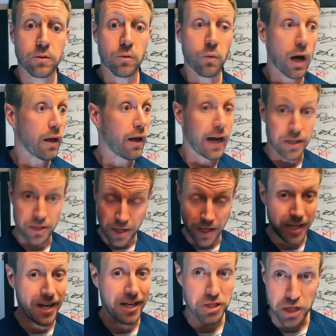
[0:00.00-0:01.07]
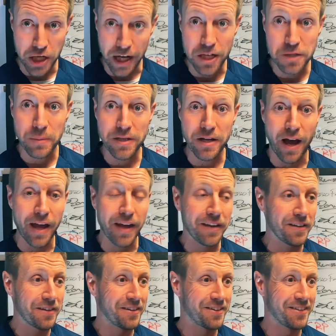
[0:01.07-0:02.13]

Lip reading: Well, I changed my diet.